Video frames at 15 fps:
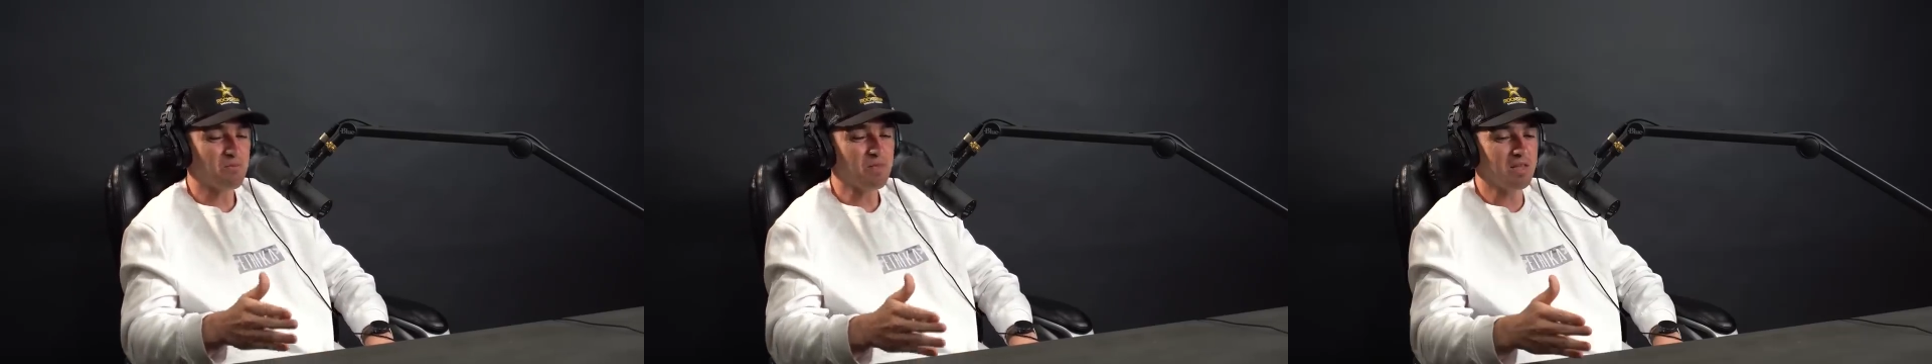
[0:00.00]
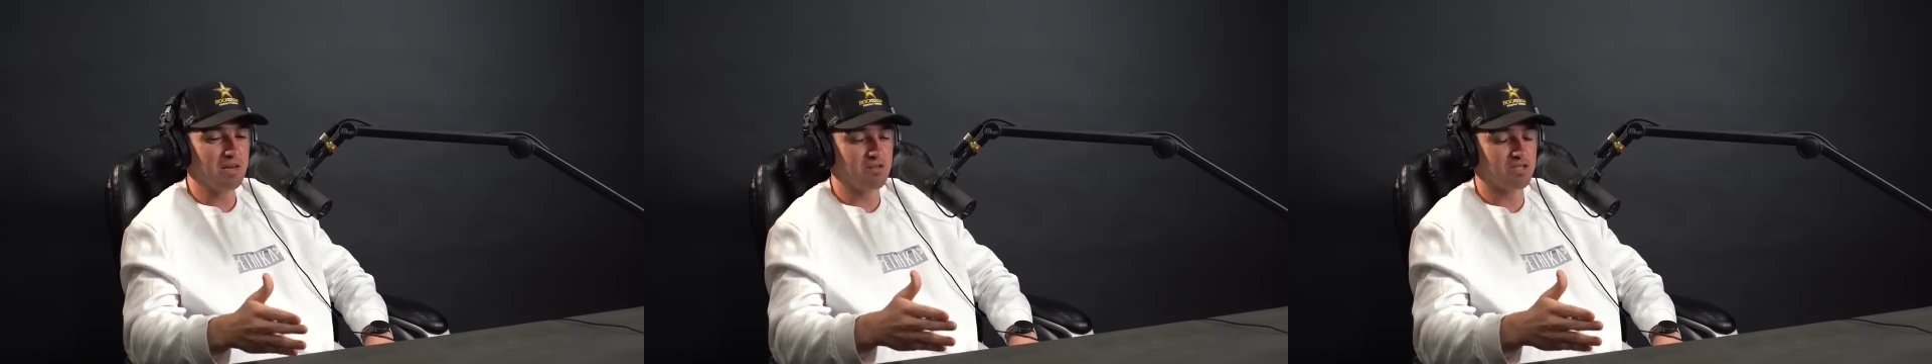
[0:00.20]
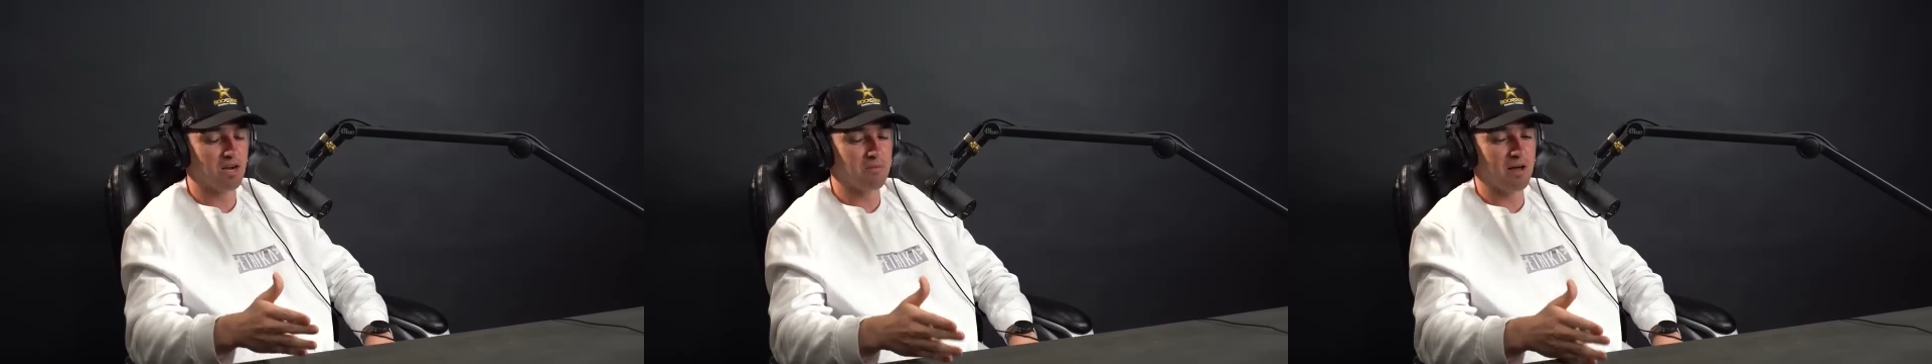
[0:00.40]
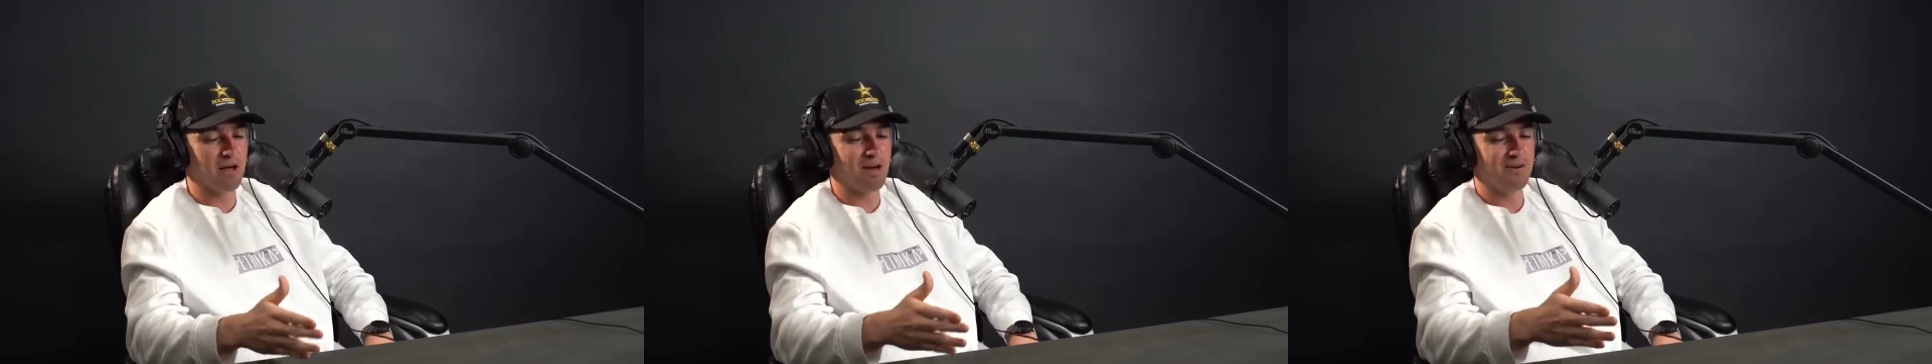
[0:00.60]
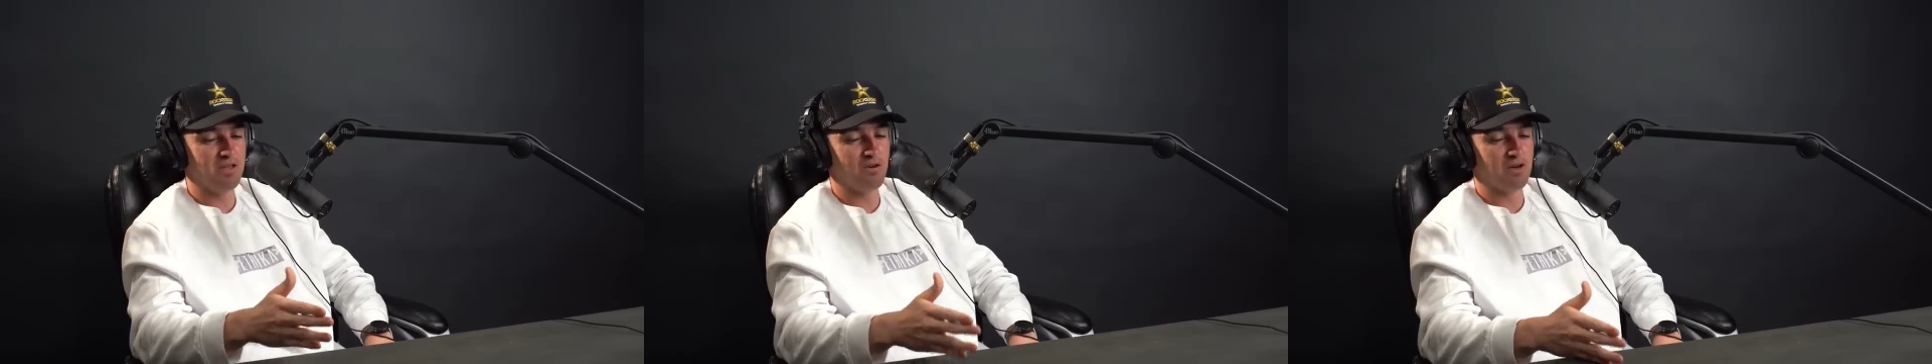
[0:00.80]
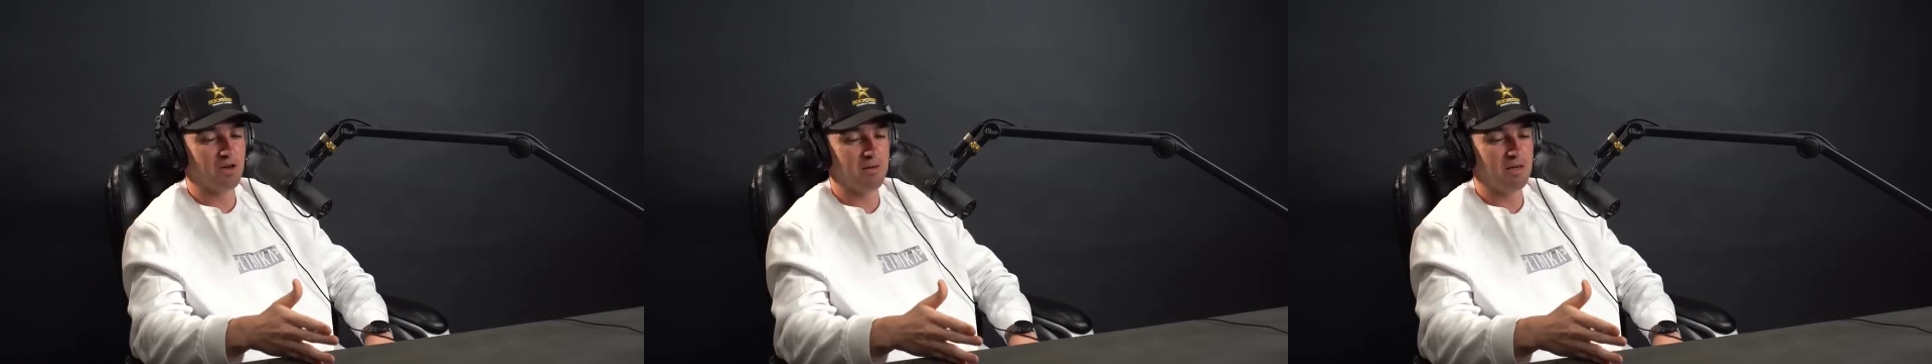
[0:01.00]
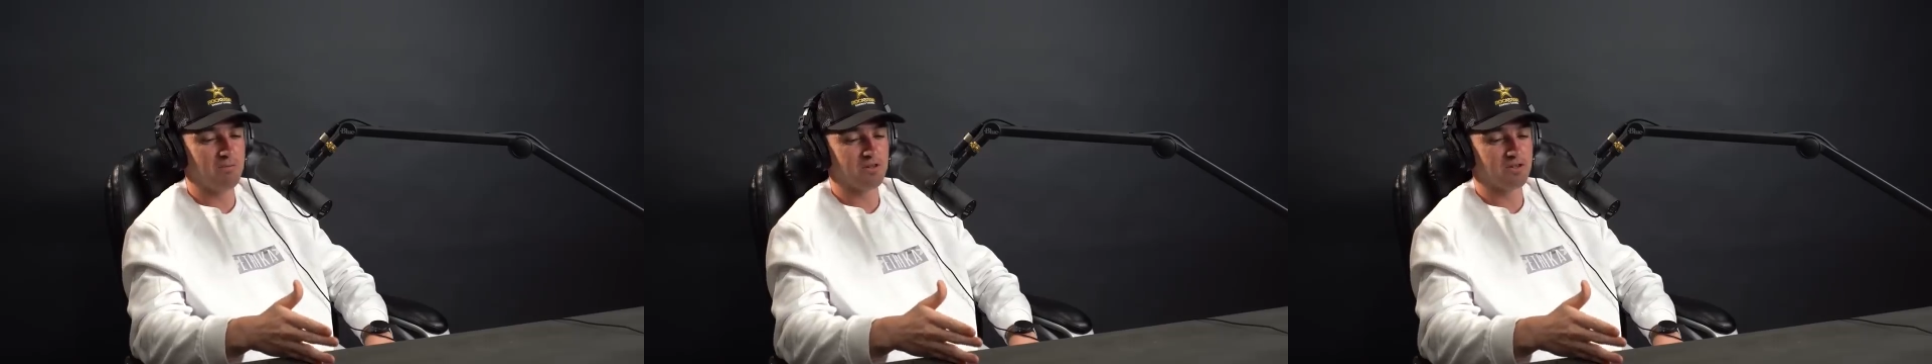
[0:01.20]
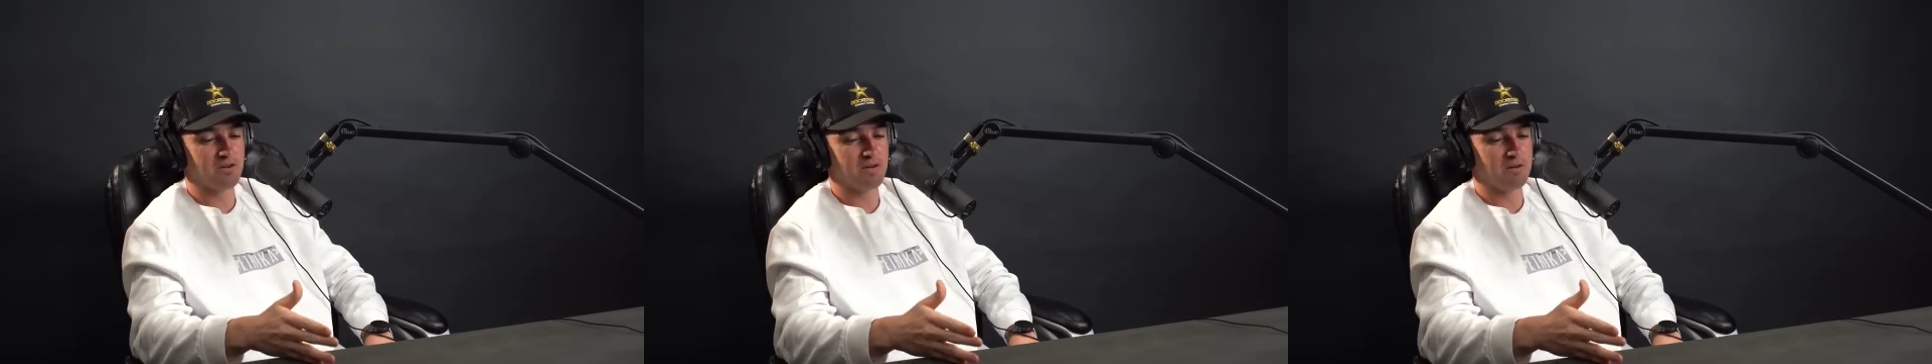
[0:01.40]
He's talking about how he knew Khabib
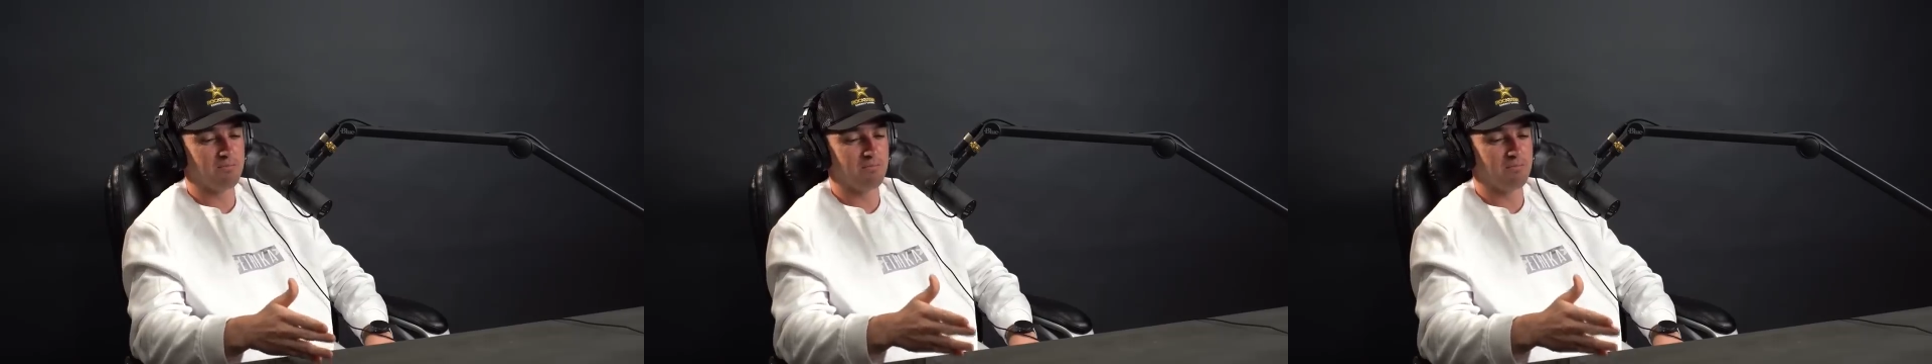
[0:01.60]
was going to